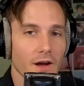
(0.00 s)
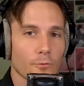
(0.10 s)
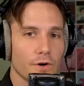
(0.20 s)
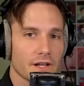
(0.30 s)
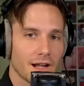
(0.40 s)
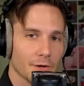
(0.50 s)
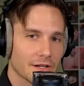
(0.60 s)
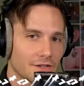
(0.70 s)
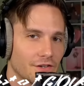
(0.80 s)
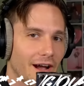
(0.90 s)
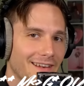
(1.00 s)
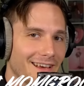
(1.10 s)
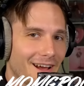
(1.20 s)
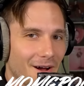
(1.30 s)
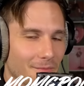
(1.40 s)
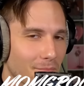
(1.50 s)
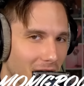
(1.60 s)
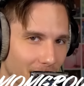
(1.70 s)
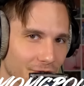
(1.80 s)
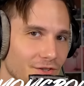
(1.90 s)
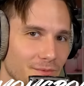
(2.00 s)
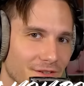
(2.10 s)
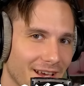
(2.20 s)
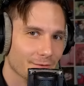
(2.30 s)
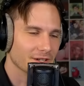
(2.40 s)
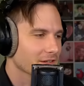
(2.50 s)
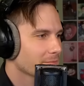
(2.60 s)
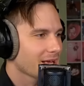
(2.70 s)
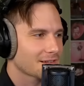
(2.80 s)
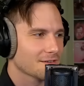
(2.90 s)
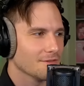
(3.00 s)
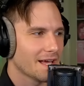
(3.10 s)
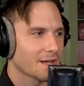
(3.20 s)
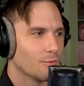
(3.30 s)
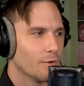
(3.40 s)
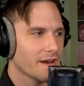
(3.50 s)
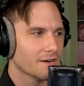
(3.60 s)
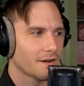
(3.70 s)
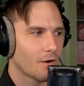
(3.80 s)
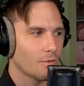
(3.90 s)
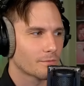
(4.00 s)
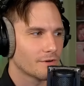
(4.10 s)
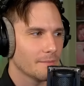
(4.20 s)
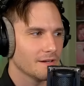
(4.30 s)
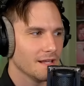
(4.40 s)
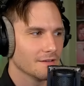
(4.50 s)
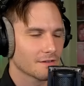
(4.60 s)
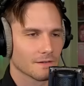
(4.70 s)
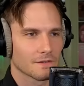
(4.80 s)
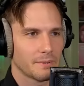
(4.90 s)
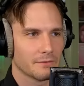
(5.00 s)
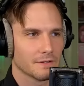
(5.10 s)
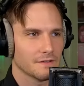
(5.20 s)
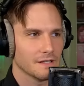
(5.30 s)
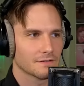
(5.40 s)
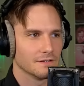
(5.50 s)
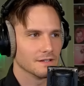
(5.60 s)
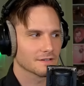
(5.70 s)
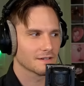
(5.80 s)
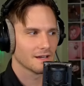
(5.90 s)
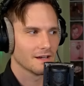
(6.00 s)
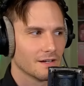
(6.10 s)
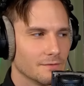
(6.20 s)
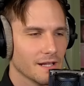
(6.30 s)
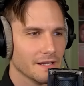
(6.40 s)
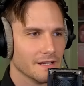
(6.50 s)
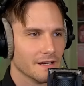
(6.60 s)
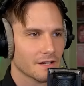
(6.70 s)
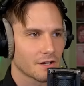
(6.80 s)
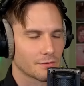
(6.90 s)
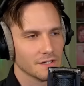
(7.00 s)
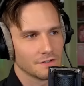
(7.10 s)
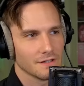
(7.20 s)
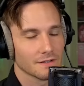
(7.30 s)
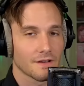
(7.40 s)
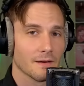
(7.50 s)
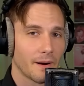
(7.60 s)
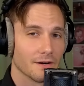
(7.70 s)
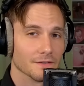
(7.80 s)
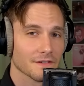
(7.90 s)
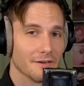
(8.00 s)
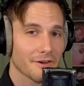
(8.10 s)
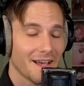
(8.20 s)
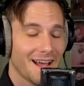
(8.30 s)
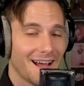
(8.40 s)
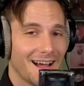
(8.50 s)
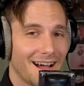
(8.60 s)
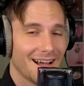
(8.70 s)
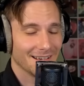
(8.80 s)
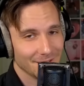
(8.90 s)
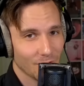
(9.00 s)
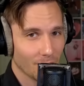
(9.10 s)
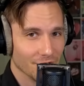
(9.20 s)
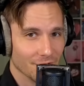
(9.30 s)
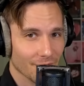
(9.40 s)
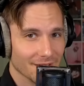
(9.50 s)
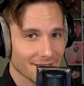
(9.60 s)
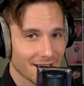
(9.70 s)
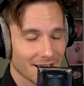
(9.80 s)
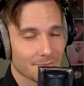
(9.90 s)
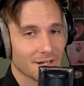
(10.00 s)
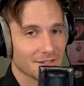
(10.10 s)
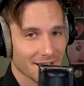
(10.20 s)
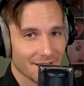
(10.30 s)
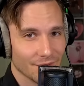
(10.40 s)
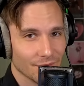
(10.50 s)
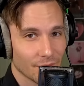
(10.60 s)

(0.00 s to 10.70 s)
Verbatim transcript: We're gonna look at Sh*tMomGroupsSay, which is a mix of like weird home remedies, conspiracies, and just really cringy, insane parent stuff. I do hope you enjoy it as much as I do.